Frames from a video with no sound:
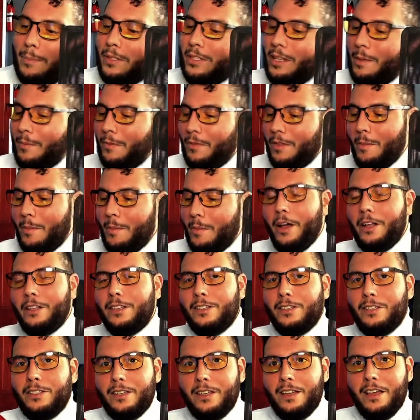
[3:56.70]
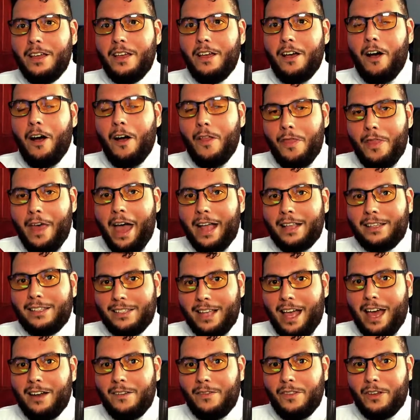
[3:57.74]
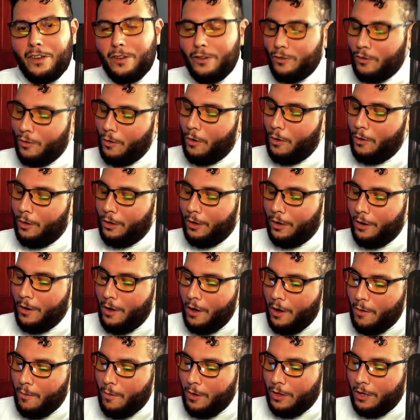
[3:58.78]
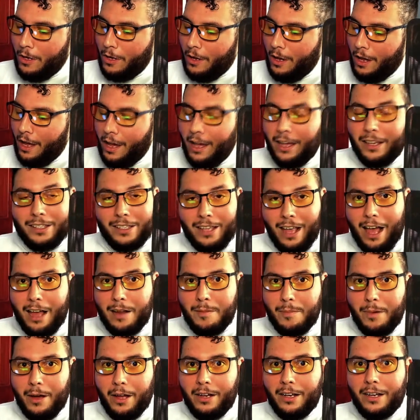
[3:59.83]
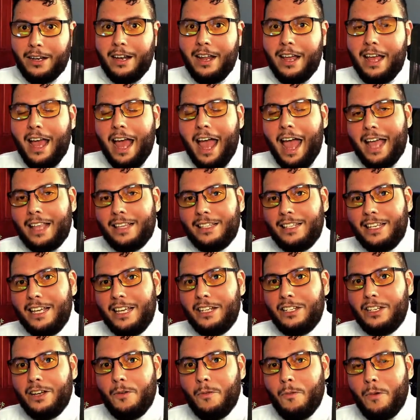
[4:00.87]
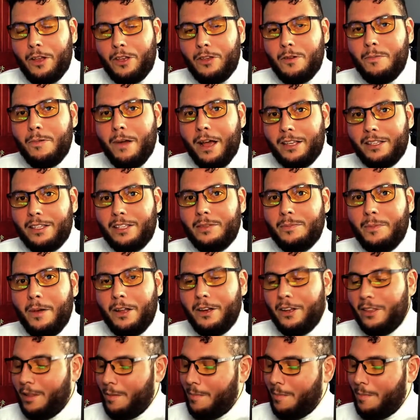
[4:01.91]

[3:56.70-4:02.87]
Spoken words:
some of the buttons on that side of the controller with a assign button and teach it when you press this button in the